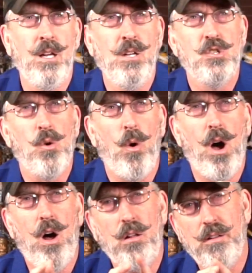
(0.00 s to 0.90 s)
So
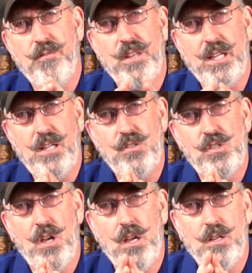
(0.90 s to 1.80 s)
all of
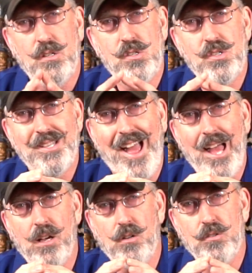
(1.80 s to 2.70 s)
these
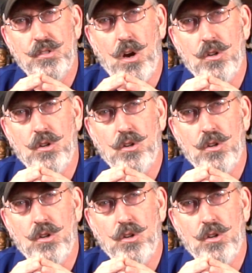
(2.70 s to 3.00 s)
styles